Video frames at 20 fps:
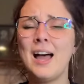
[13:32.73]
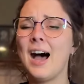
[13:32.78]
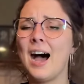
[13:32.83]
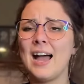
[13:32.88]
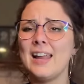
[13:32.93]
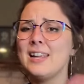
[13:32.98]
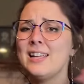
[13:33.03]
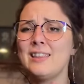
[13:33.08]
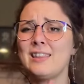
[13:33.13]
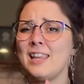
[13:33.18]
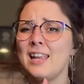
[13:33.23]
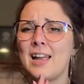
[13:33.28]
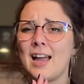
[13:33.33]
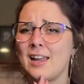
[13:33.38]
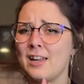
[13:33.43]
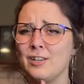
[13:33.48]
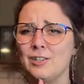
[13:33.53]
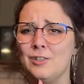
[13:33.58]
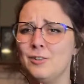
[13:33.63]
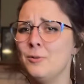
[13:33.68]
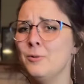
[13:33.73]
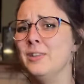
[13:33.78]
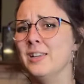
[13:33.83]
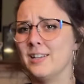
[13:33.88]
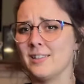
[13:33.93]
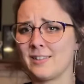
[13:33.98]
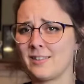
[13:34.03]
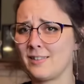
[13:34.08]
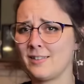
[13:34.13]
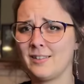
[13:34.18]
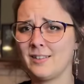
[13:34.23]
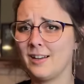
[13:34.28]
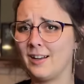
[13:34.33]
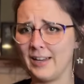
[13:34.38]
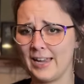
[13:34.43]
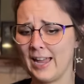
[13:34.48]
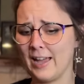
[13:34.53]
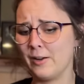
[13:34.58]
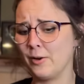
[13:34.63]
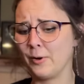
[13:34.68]
I didn't think I could do this
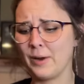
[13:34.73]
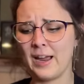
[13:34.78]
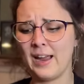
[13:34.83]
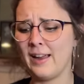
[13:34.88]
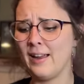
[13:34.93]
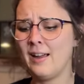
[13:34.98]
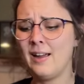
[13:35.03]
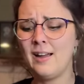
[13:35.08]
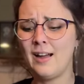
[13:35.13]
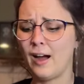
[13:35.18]
again, okay?